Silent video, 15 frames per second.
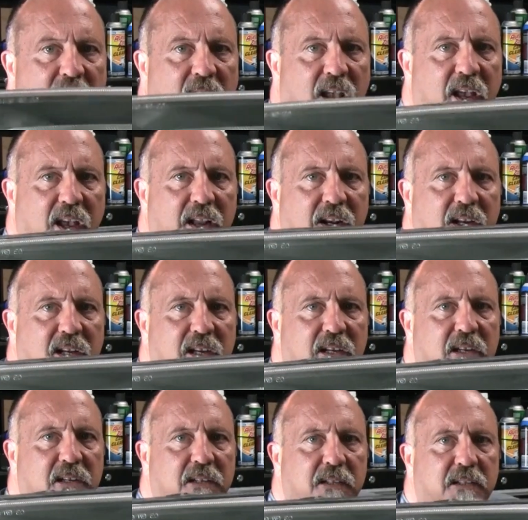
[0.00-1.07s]

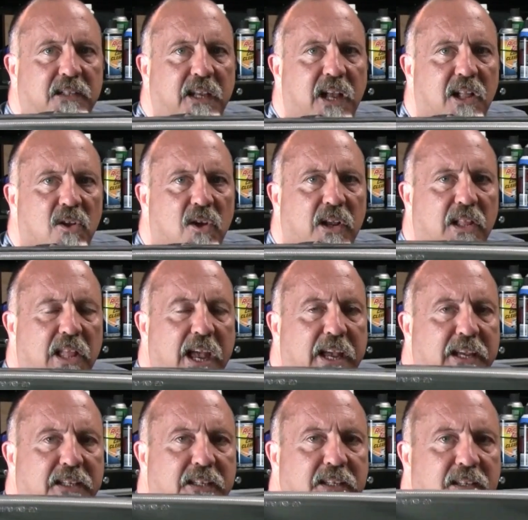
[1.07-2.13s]
and see how long it
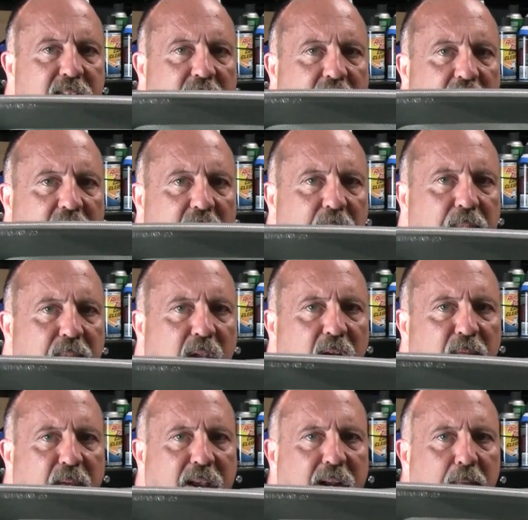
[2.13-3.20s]
lasts. Yeah, if
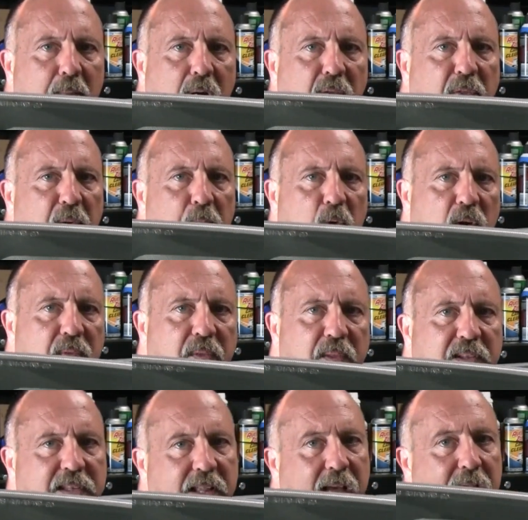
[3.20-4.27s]
you get a month or more,
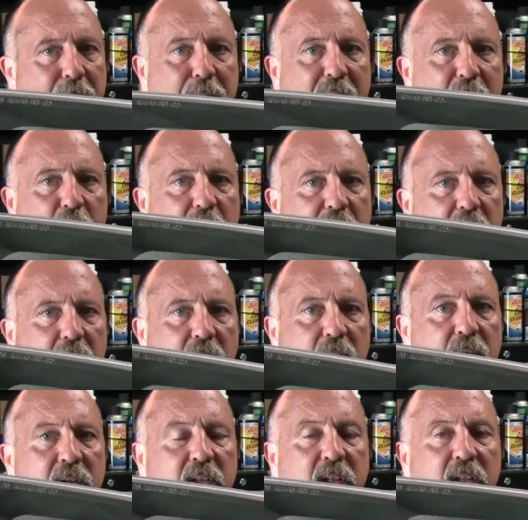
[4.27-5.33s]
it's not a bad way to
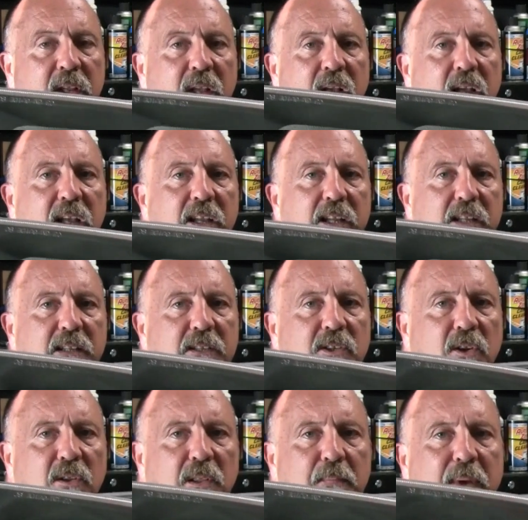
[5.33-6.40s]
go. It's
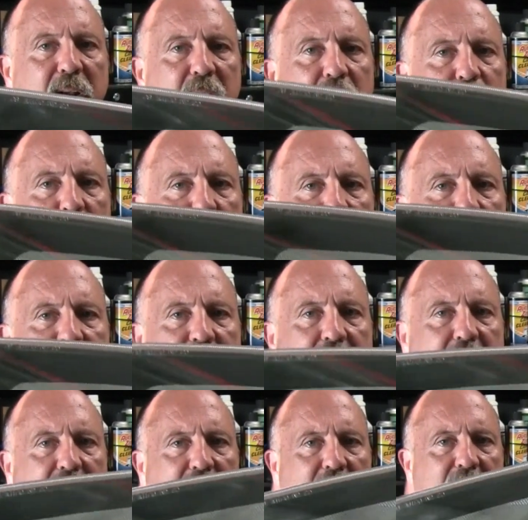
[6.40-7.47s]
certainly better than replacing the
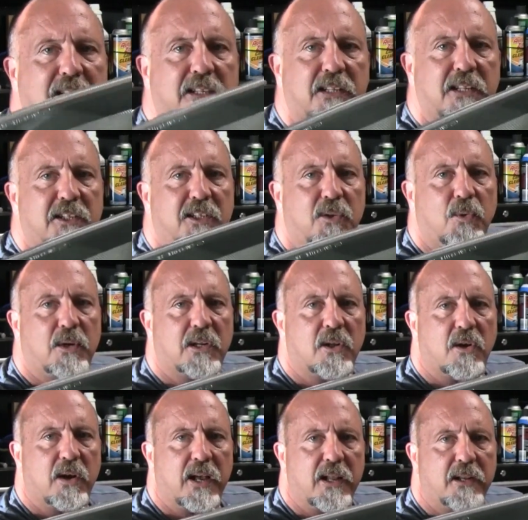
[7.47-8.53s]
headlights, unless you want to
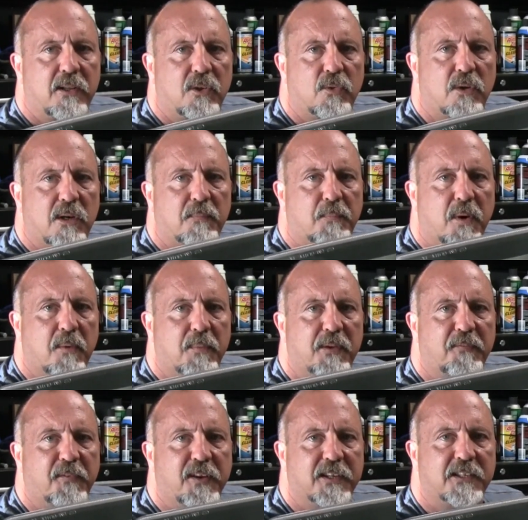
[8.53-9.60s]
go ahead and do a
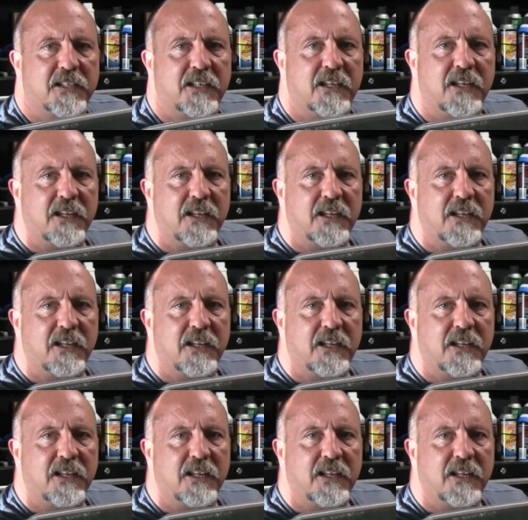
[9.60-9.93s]
permanent fix.